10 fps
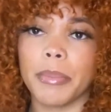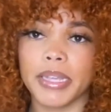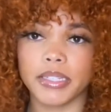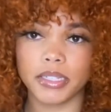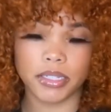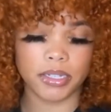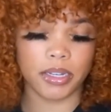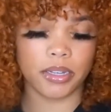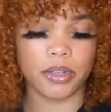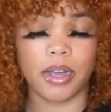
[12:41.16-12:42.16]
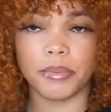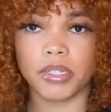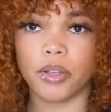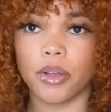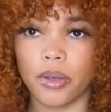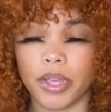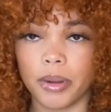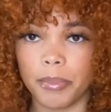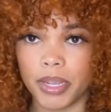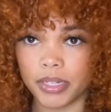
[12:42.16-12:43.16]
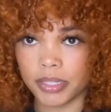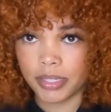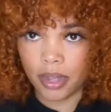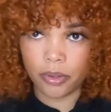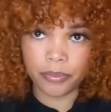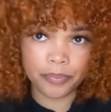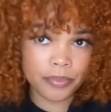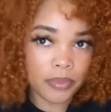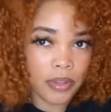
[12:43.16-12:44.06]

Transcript: basically, I'm just gonna go ahead and pick this out,